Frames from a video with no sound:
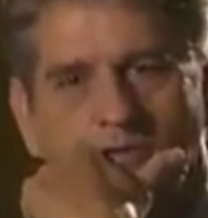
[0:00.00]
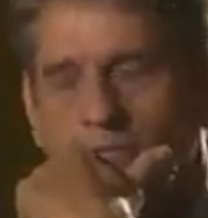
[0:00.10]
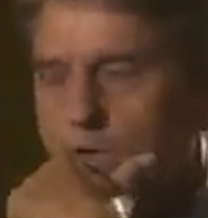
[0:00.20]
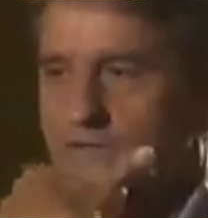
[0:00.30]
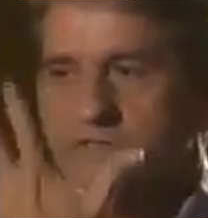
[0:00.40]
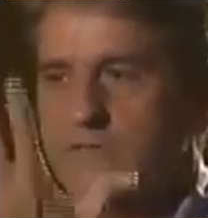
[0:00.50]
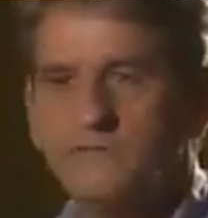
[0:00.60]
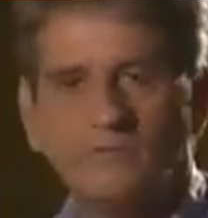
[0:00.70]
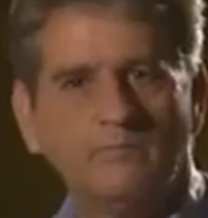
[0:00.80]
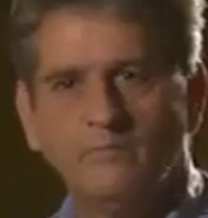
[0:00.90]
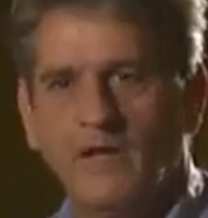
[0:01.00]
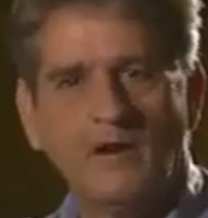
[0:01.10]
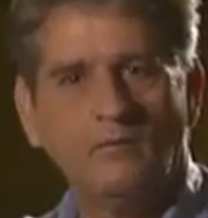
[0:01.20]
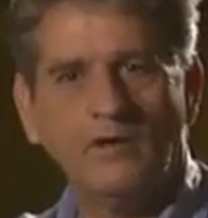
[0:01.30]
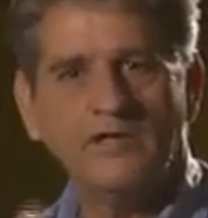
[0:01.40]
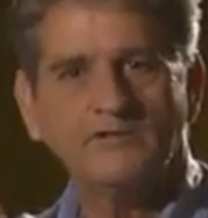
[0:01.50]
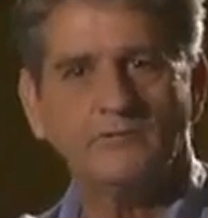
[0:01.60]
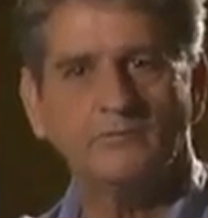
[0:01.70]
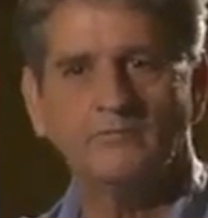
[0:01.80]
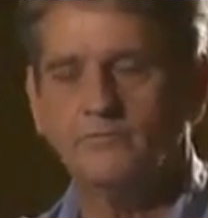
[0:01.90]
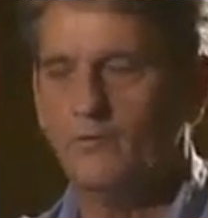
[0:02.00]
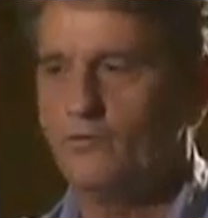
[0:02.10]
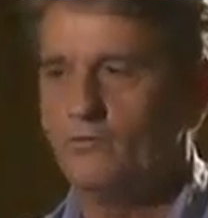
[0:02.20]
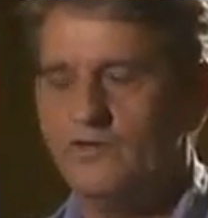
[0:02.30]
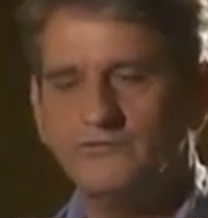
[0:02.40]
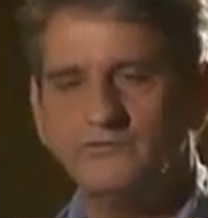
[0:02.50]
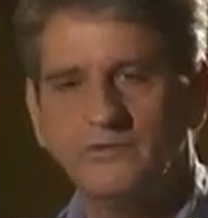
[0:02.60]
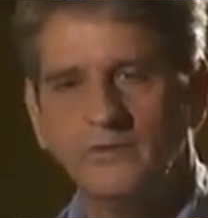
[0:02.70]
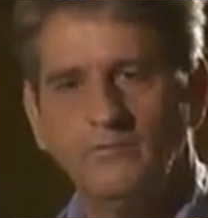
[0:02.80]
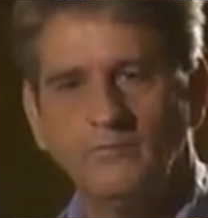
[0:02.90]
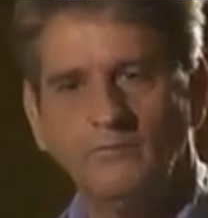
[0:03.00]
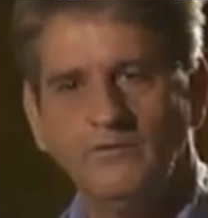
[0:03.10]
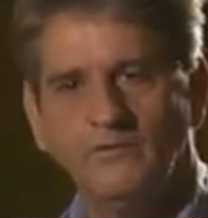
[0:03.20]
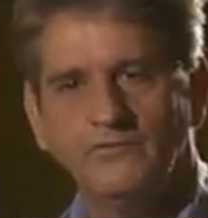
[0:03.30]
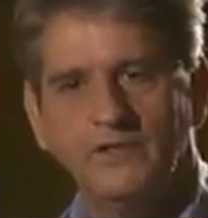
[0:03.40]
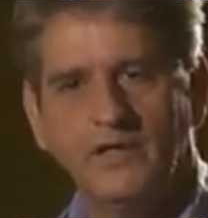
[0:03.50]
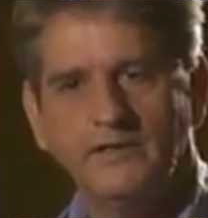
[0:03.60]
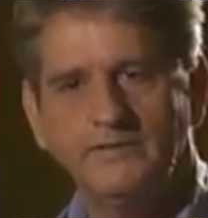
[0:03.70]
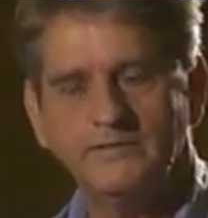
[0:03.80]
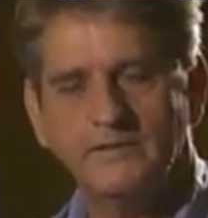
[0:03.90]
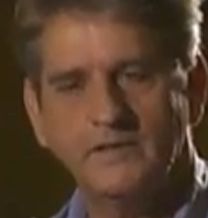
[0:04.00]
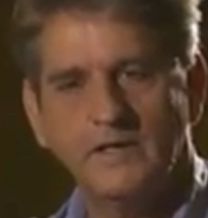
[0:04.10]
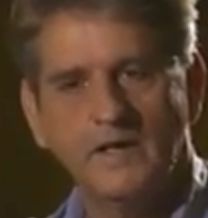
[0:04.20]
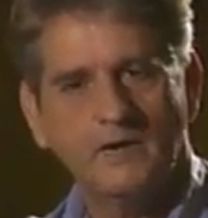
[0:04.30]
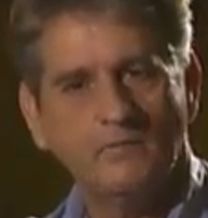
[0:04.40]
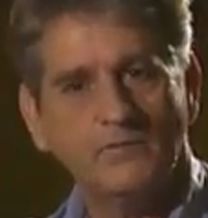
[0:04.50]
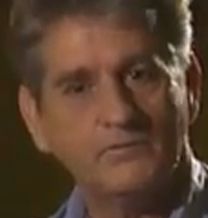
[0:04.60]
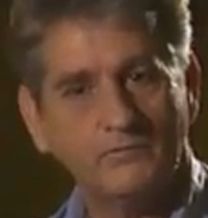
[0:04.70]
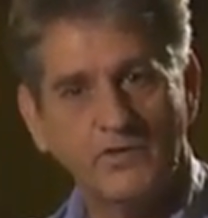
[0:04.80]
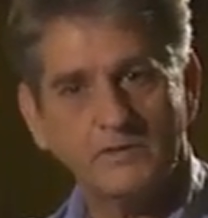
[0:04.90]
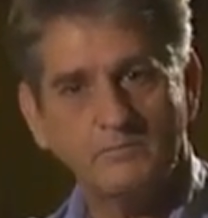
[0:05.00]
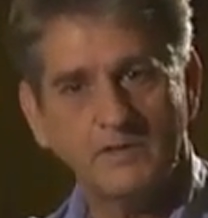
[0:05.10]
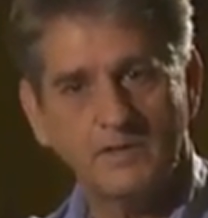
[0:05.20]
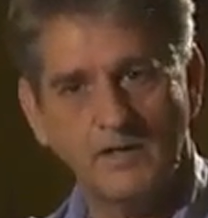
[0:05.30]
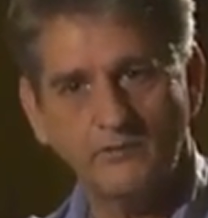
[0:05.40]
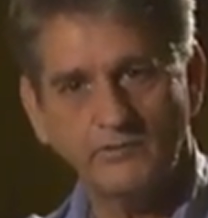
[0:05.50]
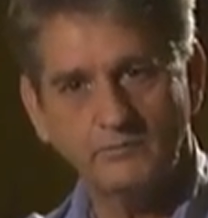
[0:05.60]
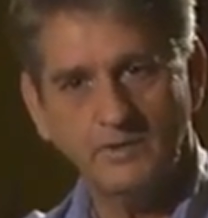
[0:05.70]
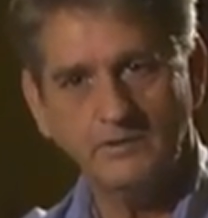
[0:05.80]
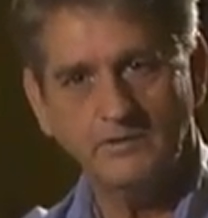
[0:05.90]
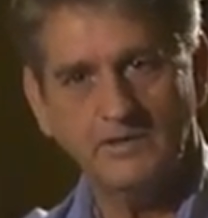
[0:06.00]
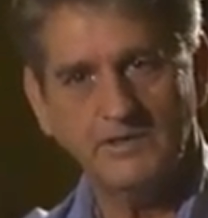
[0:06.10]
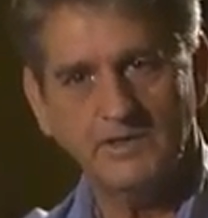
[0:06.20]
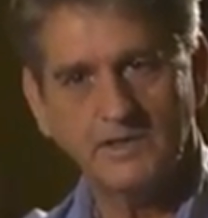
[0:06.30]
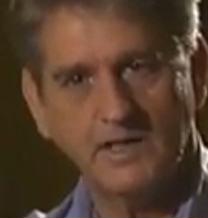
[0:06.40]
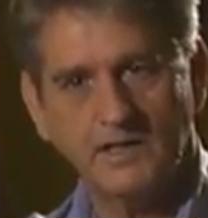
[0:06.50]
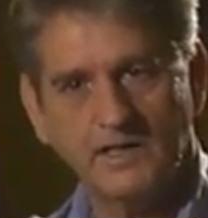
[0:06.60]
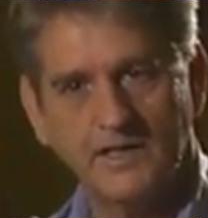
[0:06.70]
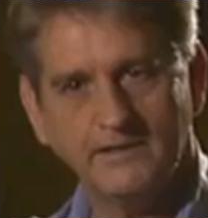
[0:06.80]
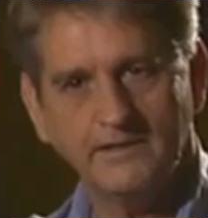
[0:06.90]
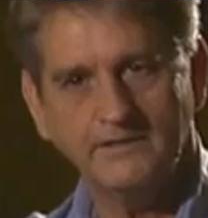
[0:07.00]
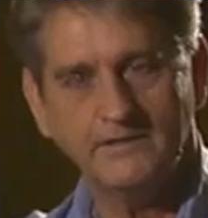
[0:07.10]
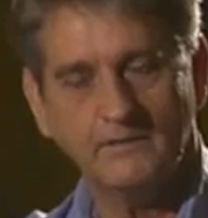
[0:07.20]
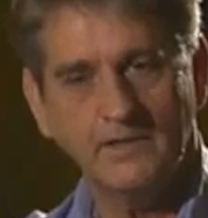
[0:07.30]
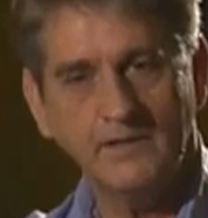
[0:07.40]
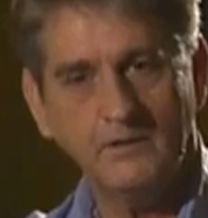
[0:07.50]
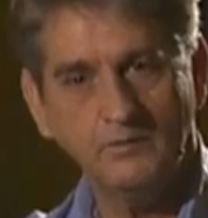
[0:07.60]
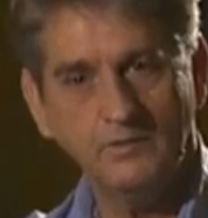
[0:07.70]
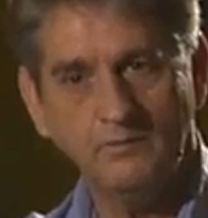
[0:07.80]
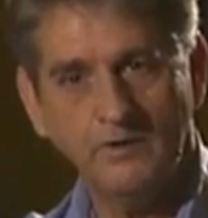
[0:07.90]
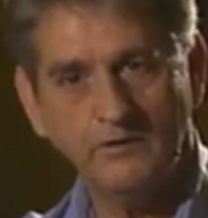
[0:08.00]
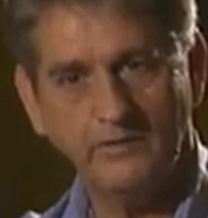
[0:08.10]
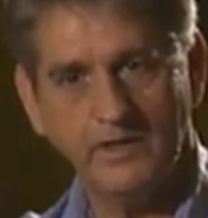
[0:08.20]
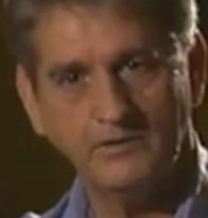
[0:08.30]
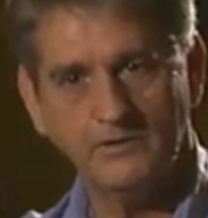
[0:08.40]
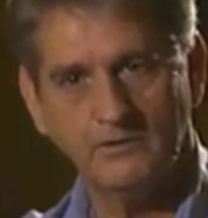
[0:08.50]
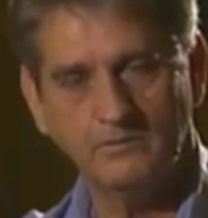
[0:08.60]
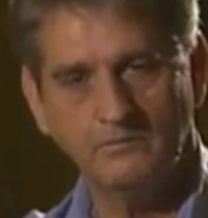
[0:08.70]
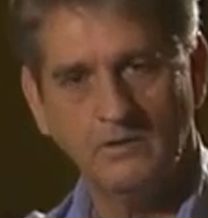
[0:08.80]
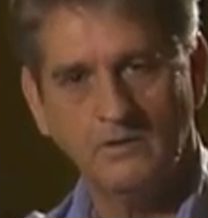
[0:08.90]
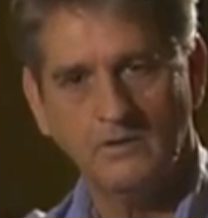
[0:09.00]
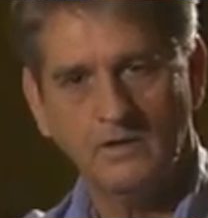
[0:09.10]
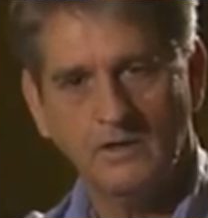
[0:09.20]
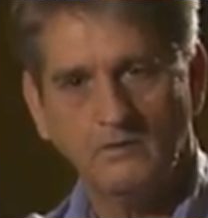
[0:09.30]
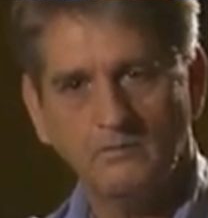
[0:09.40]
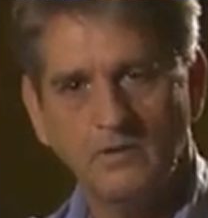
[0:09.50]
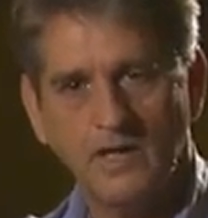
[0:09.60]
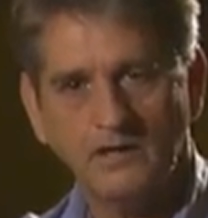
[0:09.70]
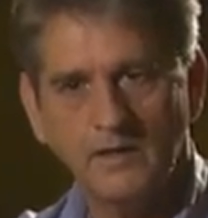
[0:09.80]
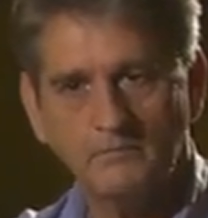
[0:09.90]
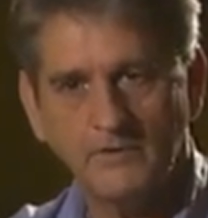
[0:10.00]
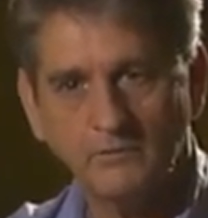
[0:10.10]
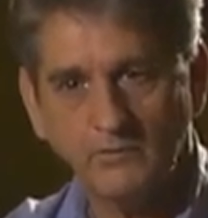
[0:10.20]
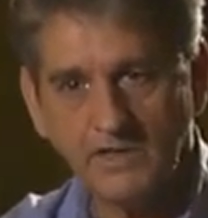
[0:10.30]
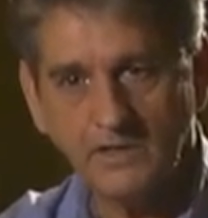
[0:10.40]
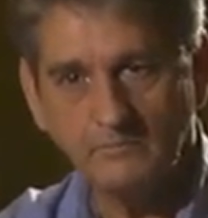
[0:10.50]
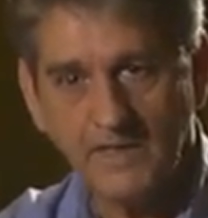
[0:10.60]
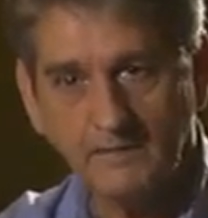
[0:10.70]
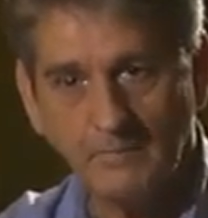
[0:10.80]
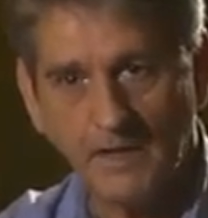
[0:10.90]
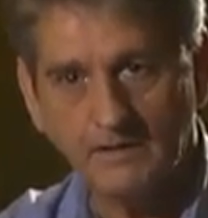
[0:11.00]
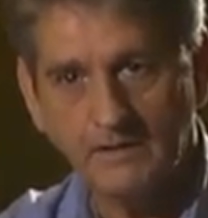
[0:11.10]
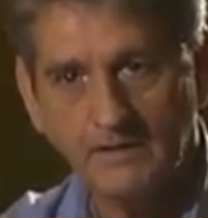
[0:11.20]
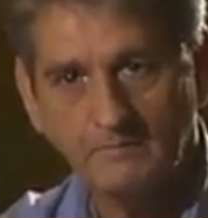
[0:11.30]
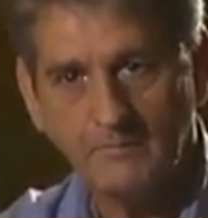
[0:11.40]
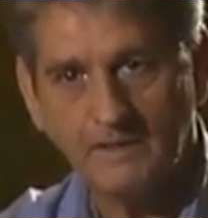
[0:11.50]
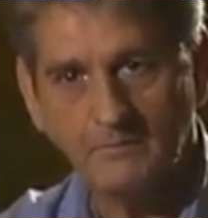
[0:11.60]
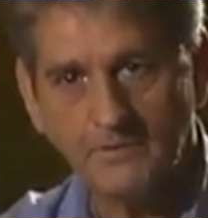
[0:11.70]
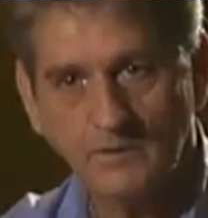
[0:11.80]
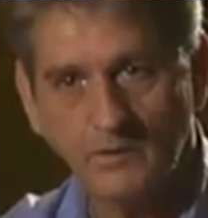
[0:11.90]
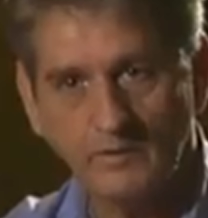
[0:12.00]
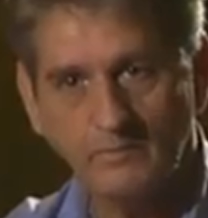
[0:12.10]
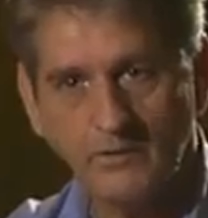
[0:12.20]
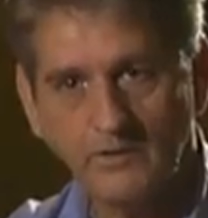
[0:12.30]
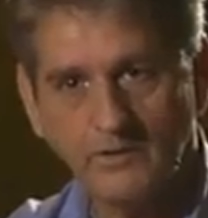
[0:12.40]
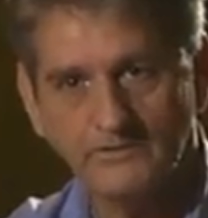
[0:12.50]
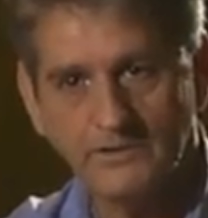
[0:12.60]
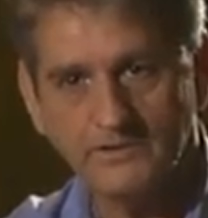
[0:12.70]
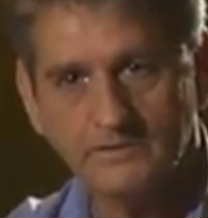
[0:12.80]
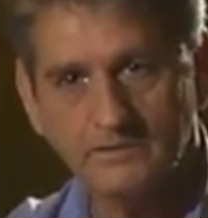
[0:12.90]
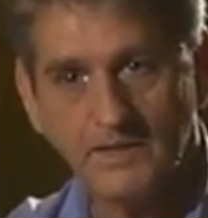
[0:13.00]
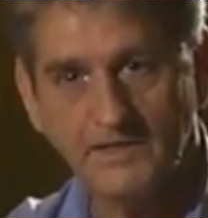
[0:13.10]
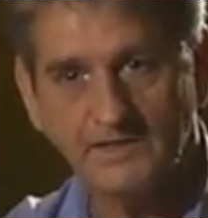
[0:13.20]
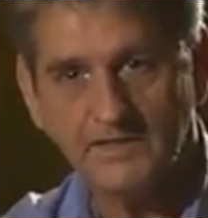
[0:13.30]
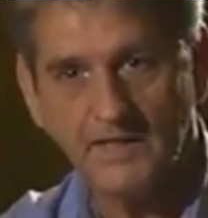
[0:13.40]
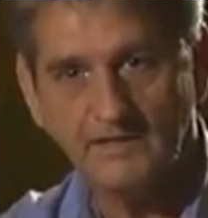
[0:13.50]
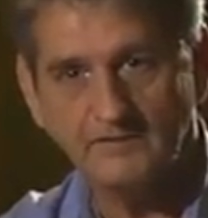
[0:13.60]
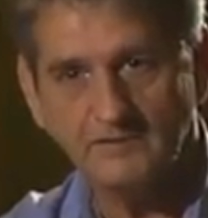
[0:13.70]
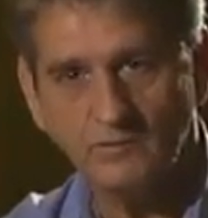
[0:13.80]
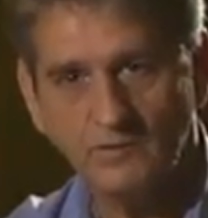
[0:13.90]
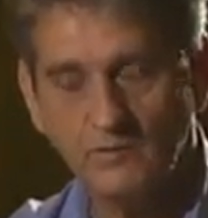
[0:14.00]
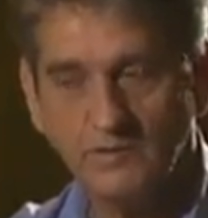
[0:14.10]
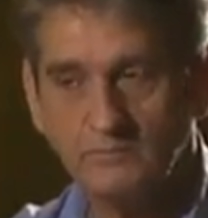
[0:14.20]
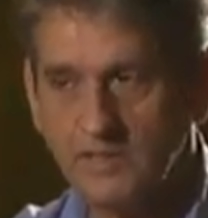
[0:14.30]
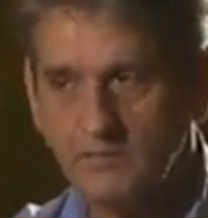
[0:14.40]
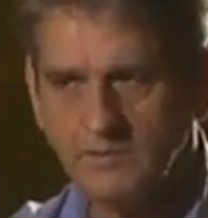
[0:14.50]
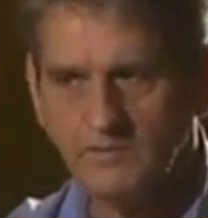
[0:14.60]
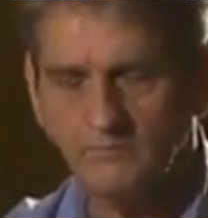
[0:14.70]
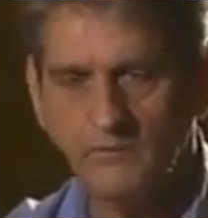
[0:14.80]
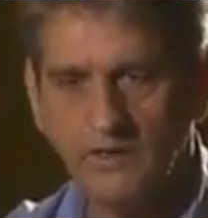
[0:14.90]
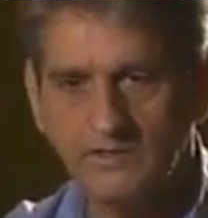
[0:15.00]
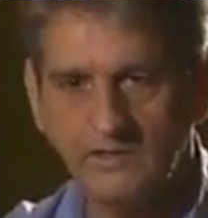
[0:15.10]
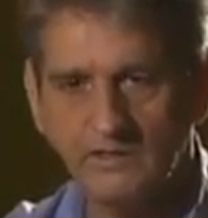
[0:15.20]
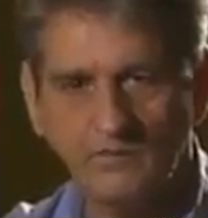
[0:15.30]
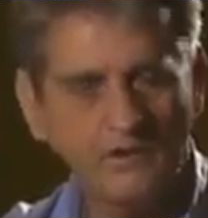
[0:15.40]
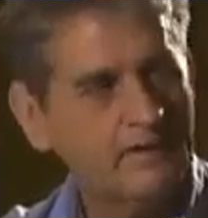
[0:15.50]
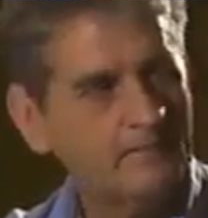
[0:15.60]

Well, she was from out west or northwest or somewhere, one of those states. Was a freshman congressman and just got elected. So he hoodooed her into writing up the Green Amendment. But it was Carl Perkins's legislation, who it was, but he was afraid to